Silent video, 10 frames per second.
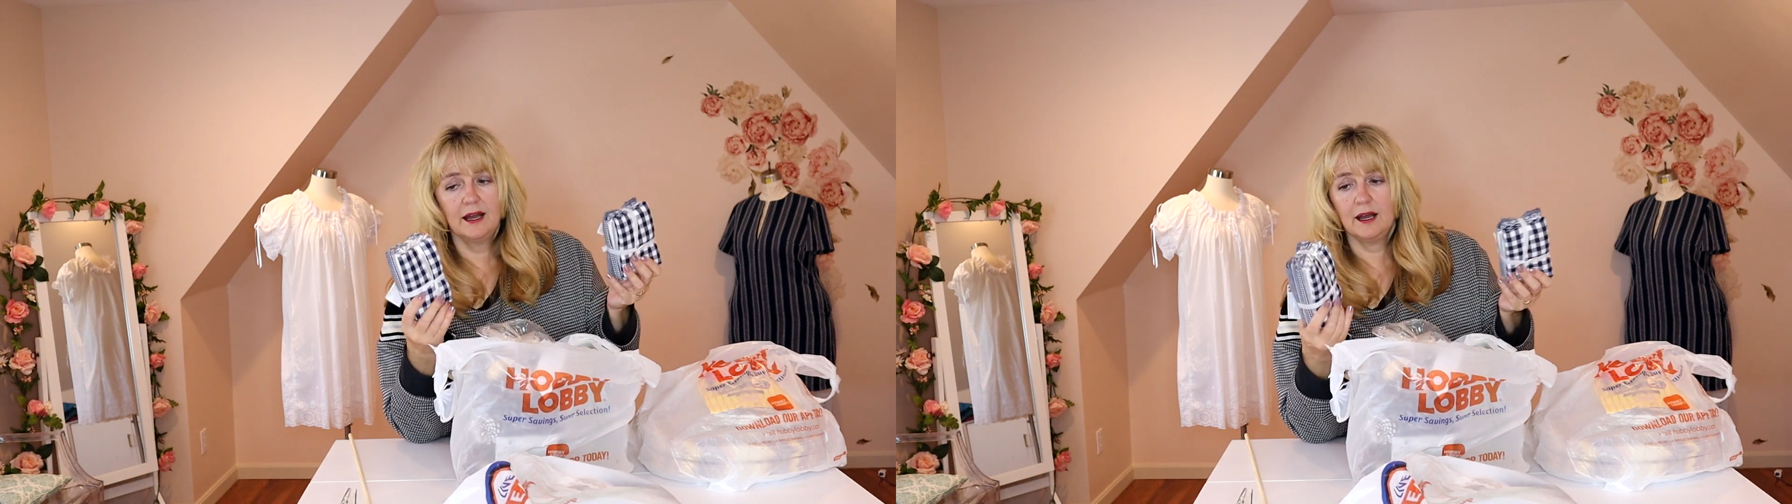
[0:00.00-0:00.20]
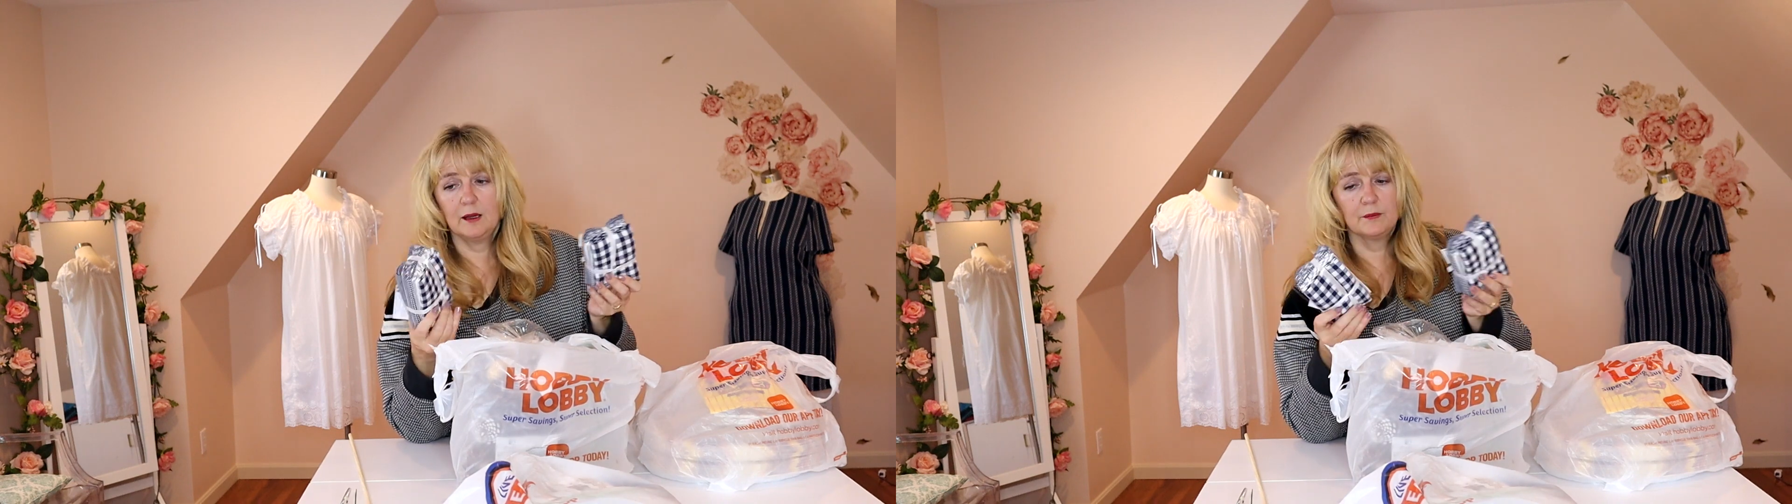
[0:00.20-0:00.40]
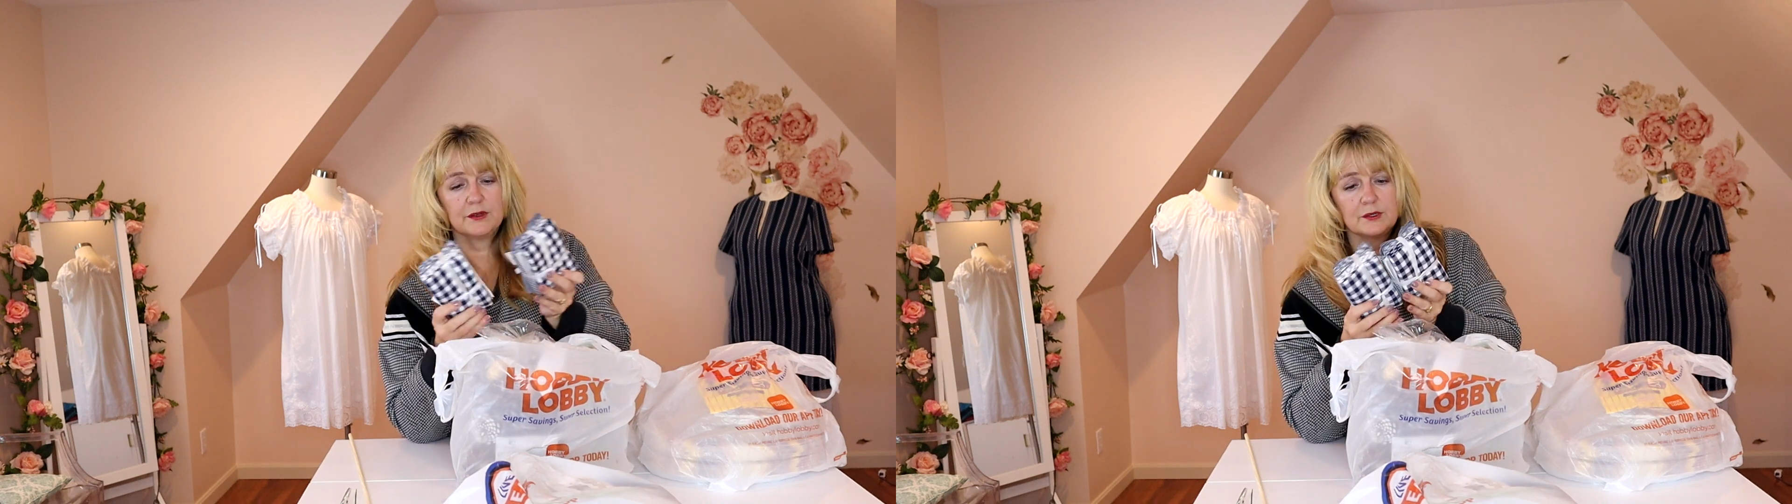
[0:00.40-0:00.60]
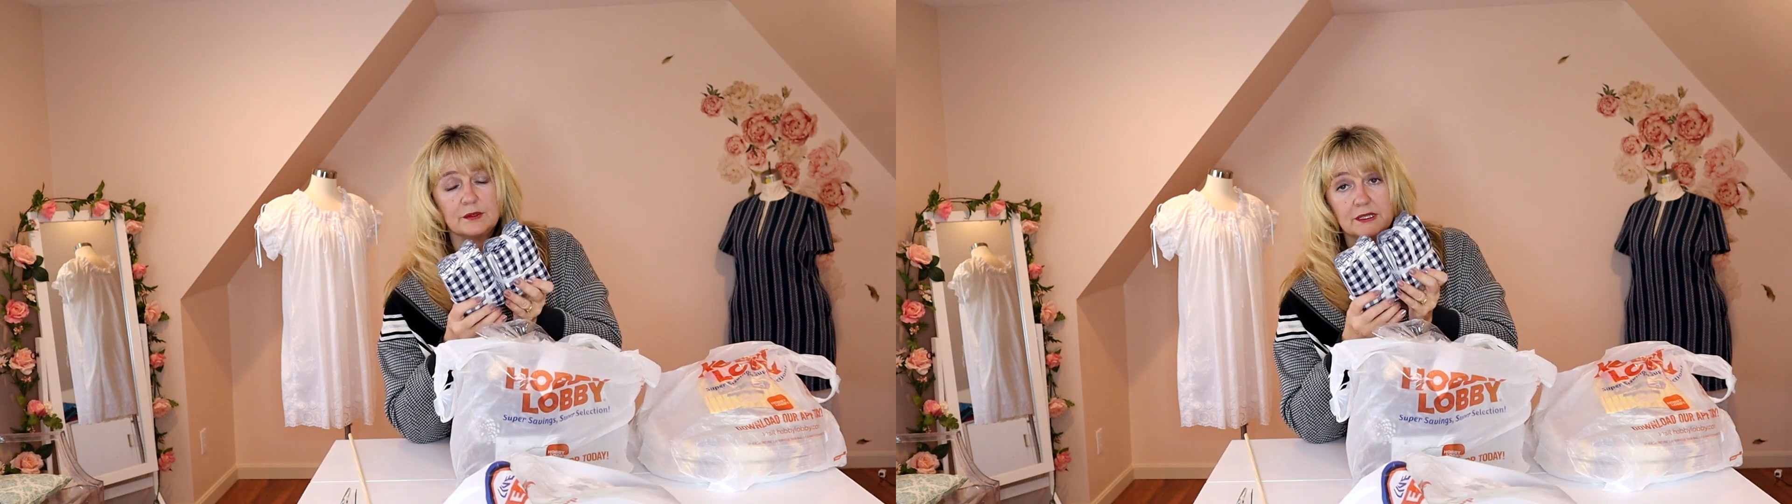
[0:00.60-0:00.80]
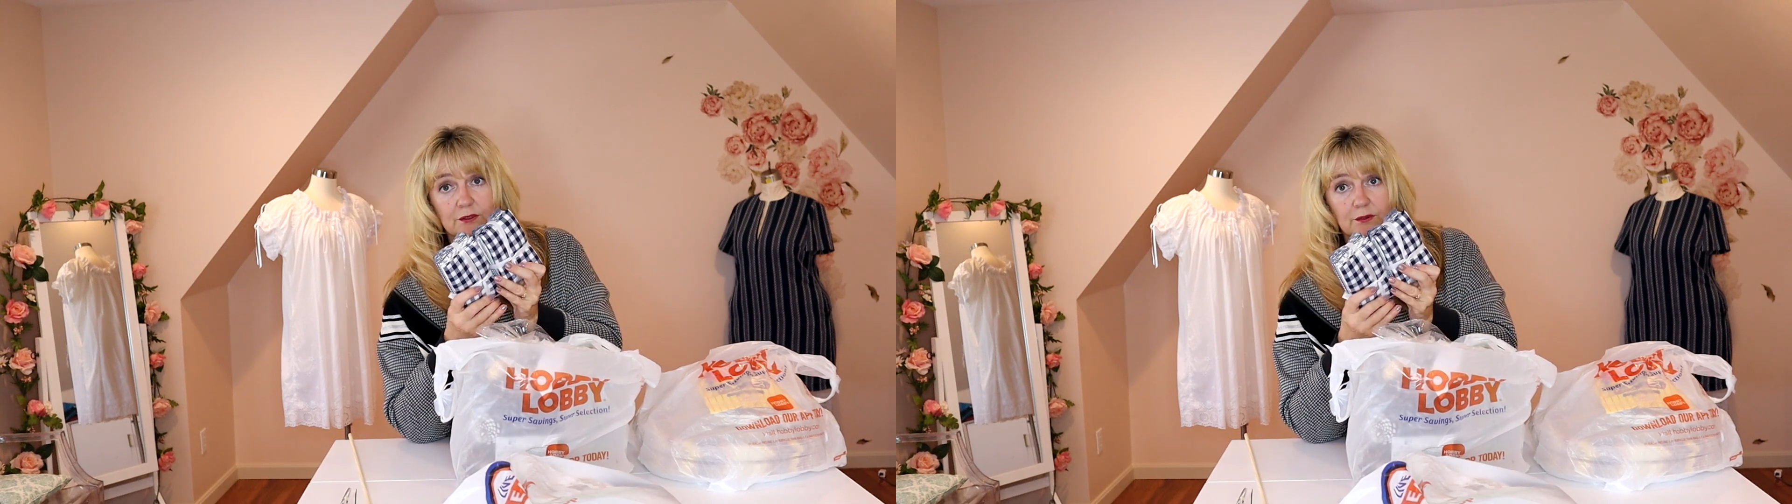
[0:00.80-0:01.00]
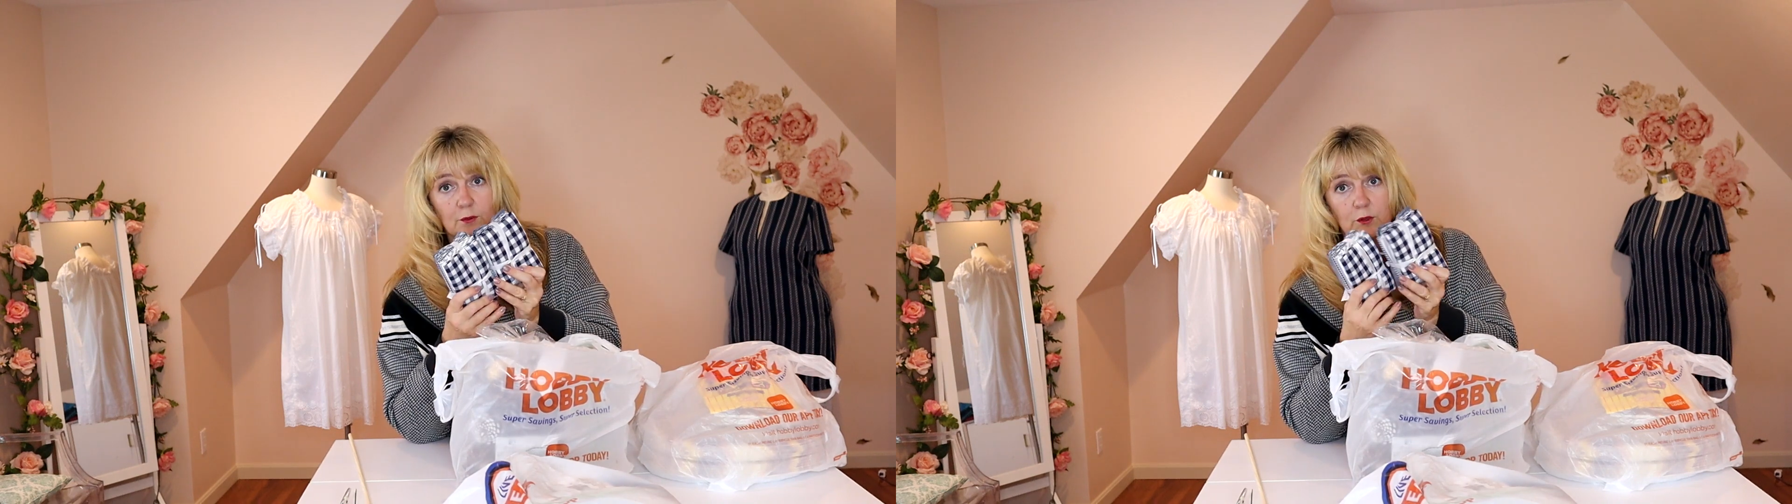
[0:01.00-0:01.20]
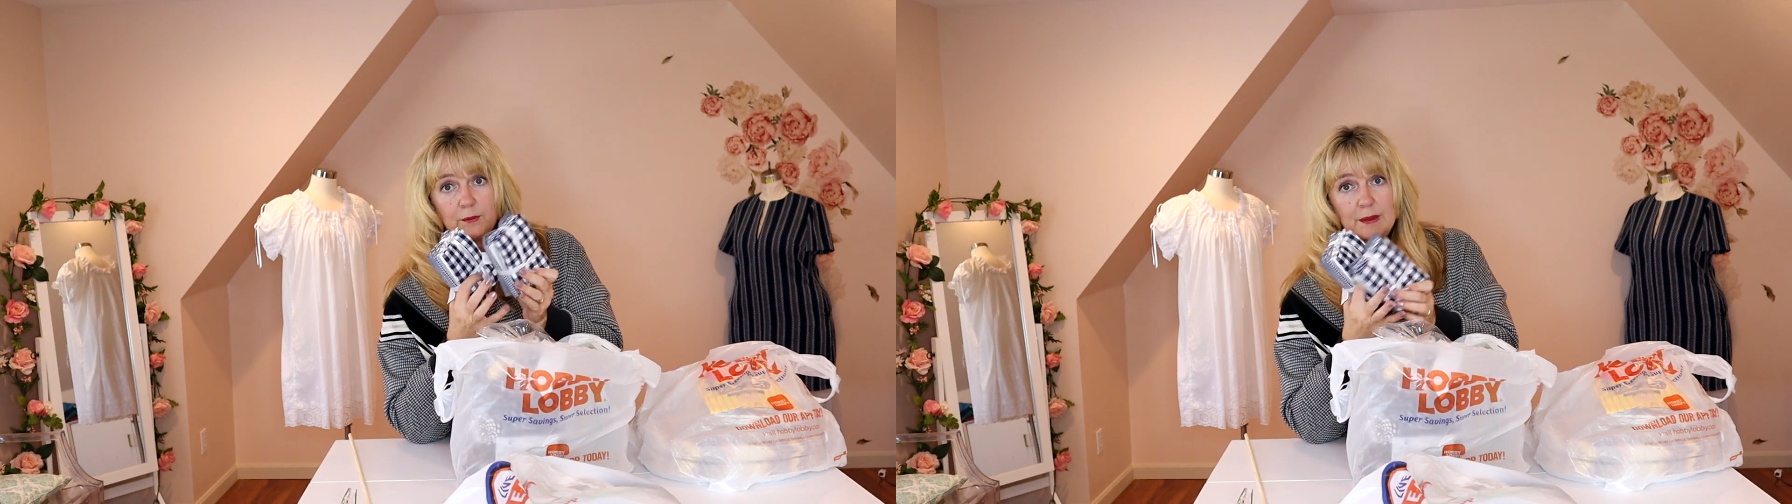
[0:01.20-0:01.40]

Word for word: Um, so these are for